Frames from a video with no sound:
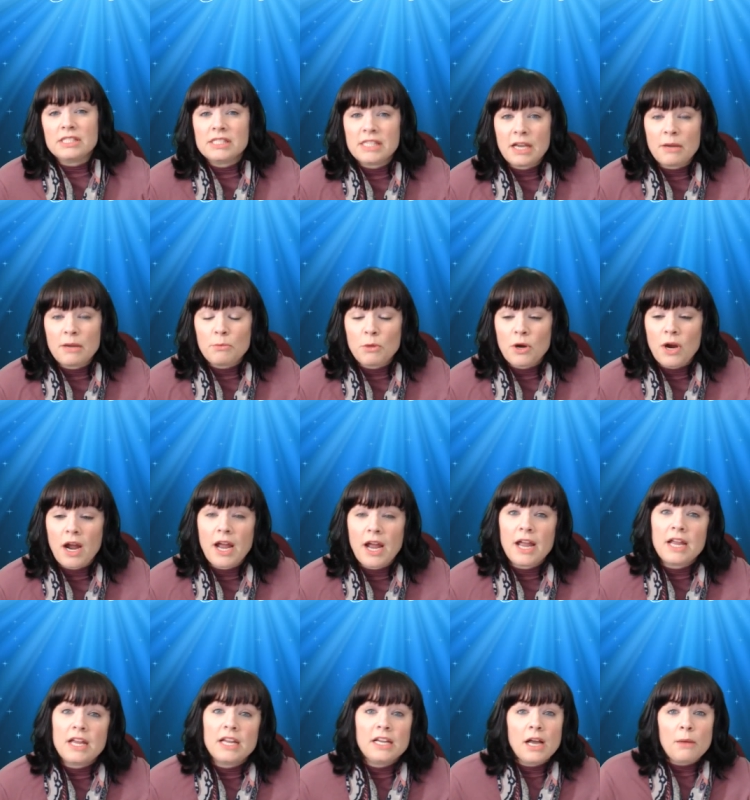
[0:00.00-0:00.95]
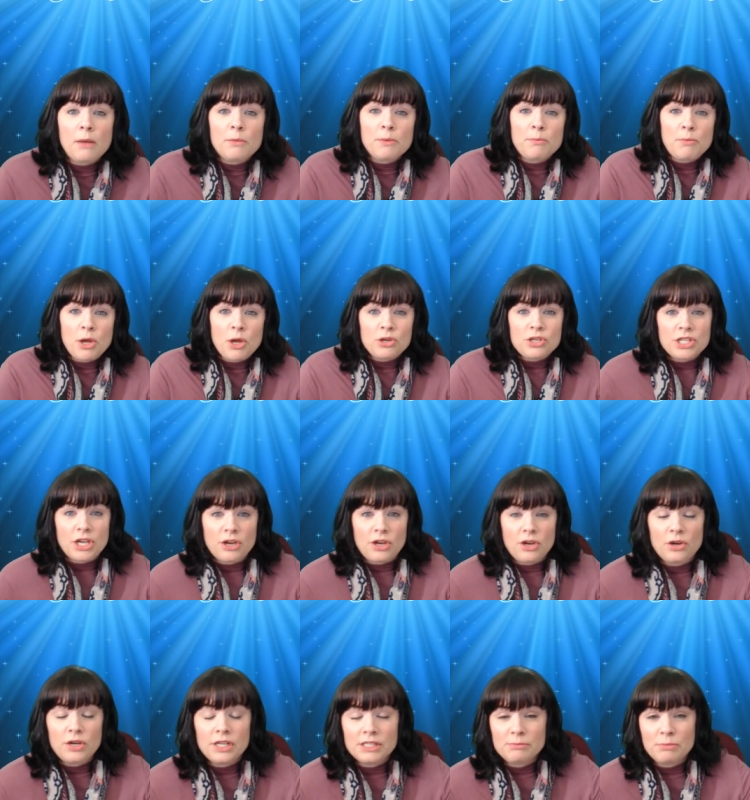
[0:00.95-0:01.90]
Samurai
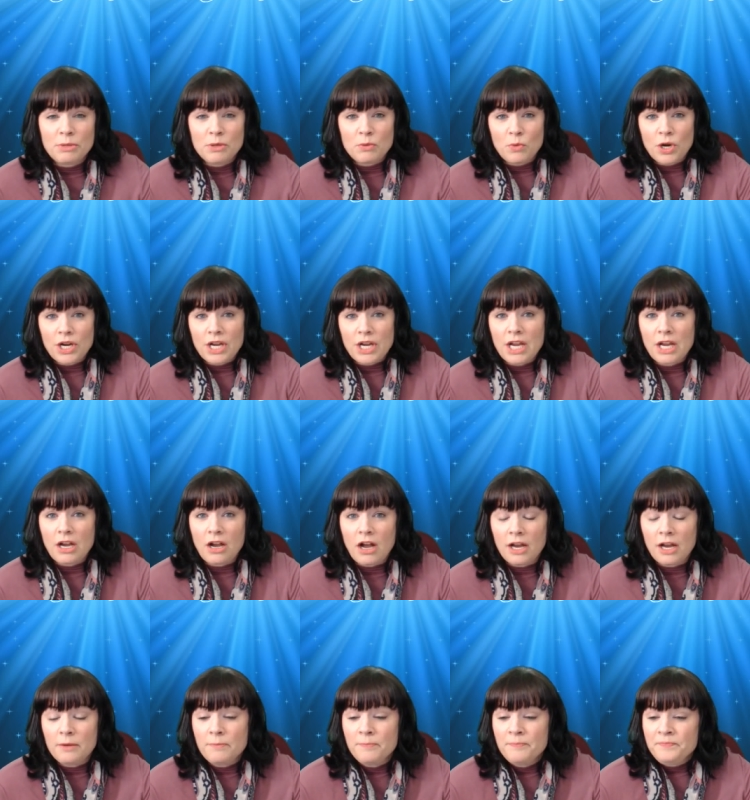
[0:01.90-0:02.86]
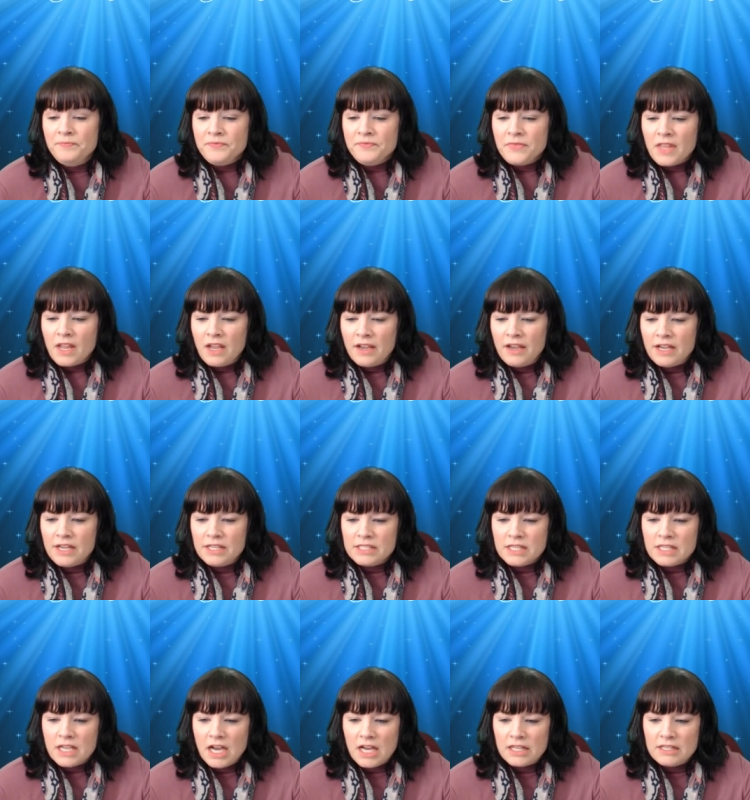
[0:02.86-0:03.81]
Yamamoto has been working on. He's
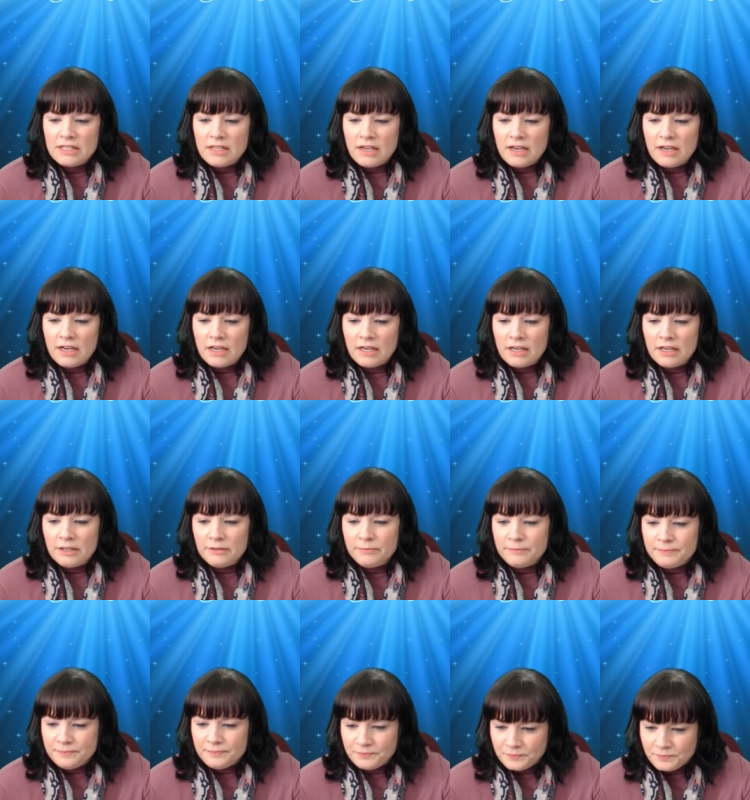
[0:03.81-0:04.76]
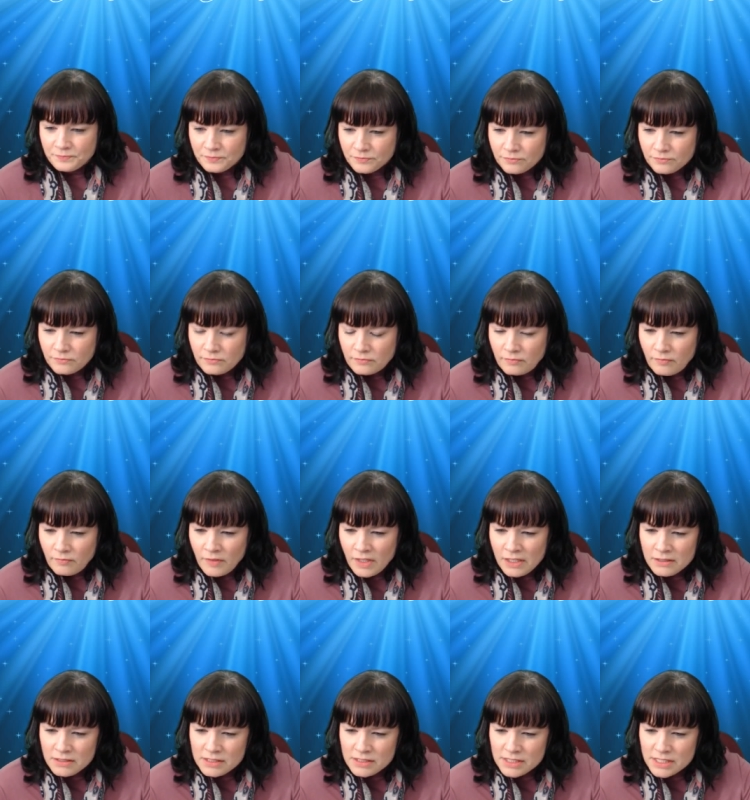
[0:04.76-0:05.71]
got,
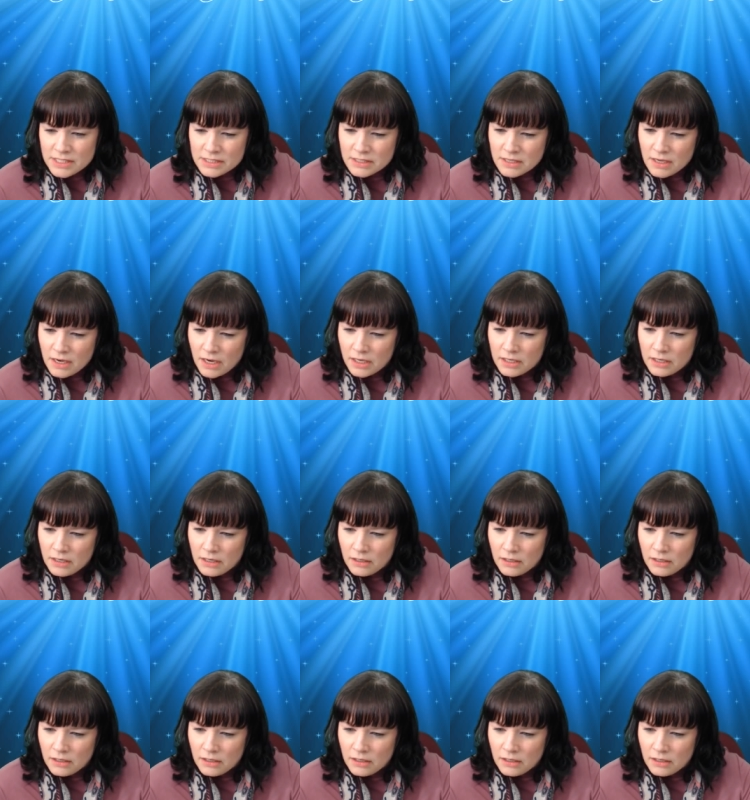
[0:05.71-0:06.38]
let's see, he's got